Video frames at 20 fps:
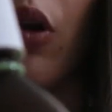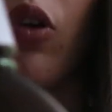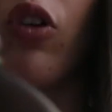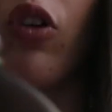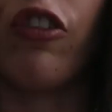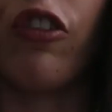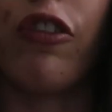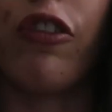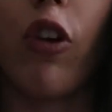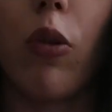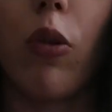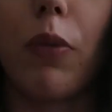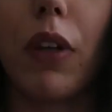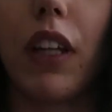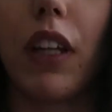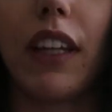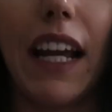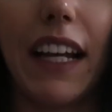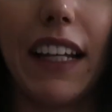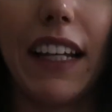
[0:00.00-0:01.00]
bottle
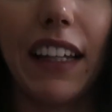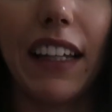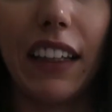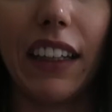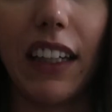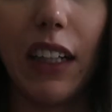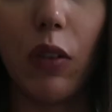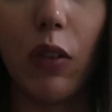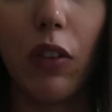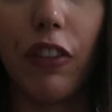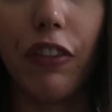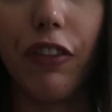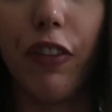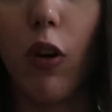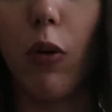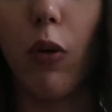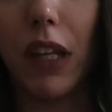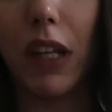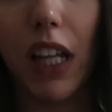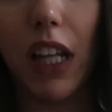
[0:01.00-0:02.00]
form, like the liquid
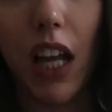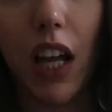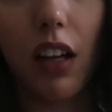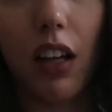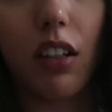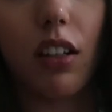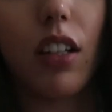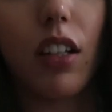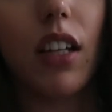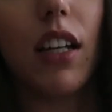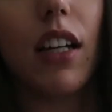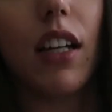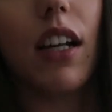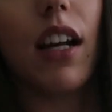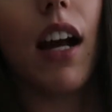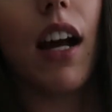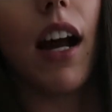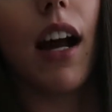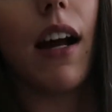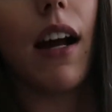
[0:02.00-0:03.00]
formula.
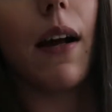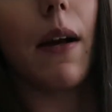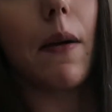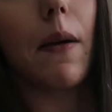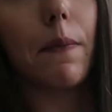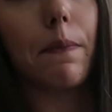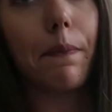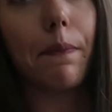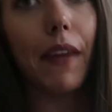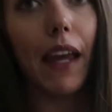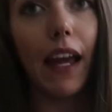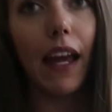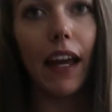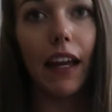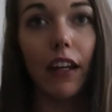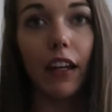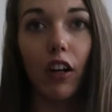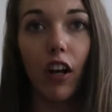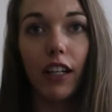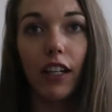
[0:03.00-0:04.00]
And
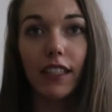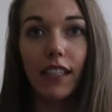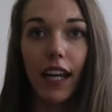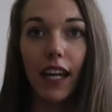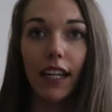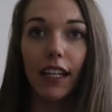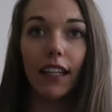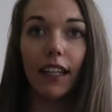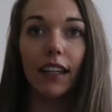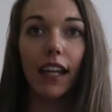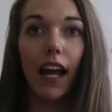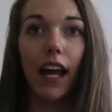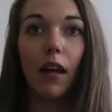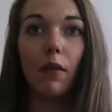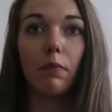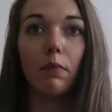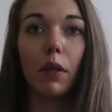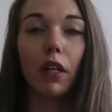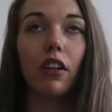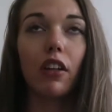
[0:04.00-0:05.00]
I take
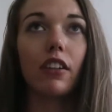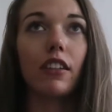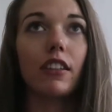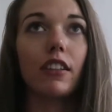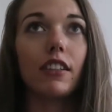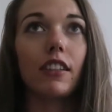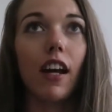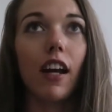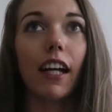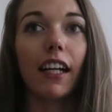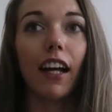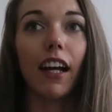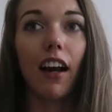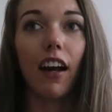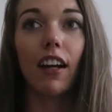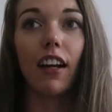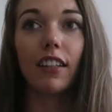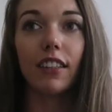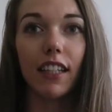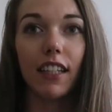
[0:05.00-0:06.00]
that because I
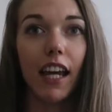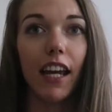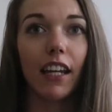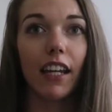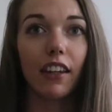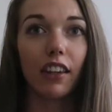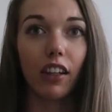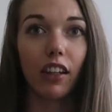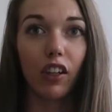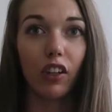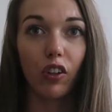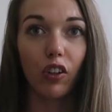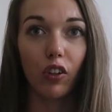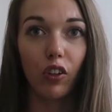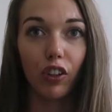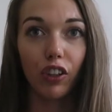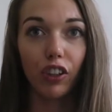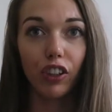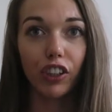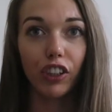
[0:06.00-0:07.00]
can't take the
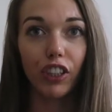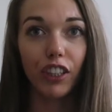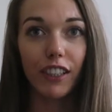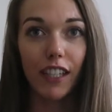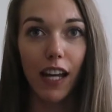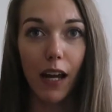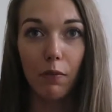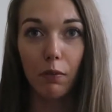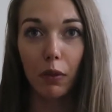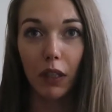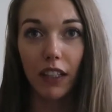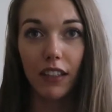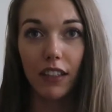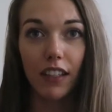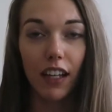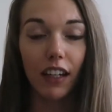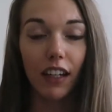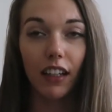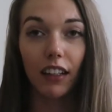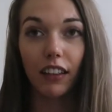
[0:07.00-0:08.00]
huge
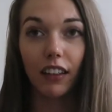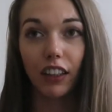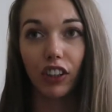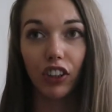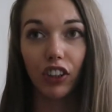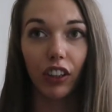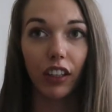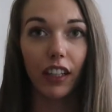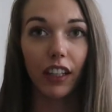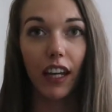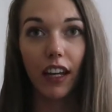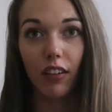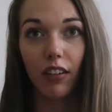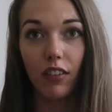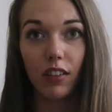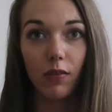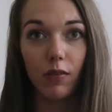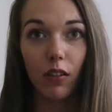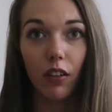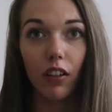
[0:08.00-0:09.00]
tablets. Like I literally
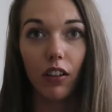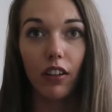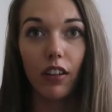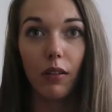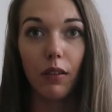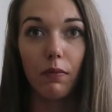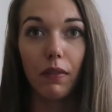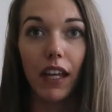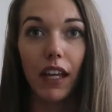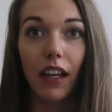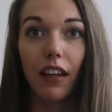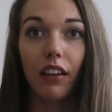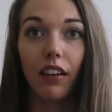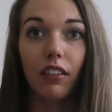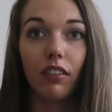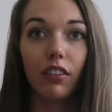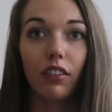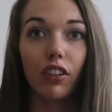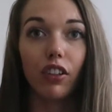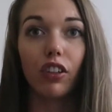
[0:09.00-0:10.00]
cannot swallow them, they're
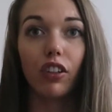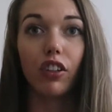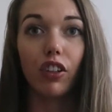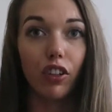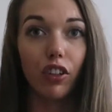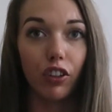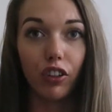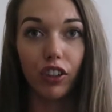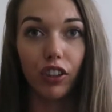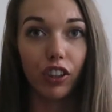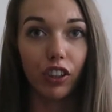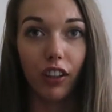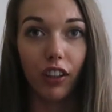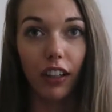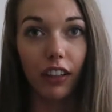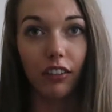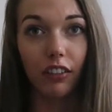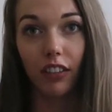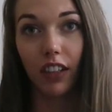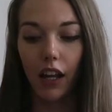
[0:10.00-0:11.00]
huge.
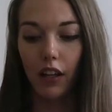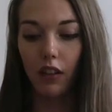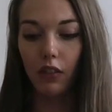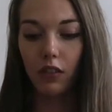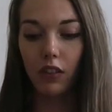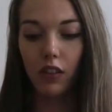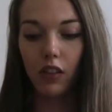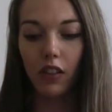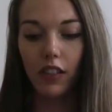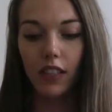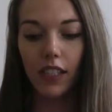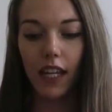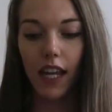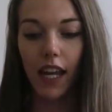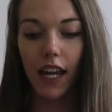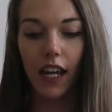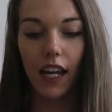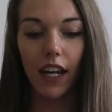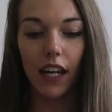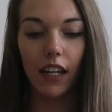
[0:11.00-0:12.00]
I also
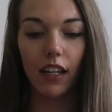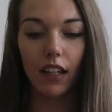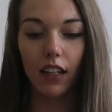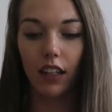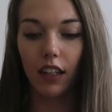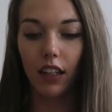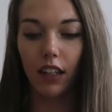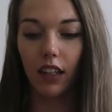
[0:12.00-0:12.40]
take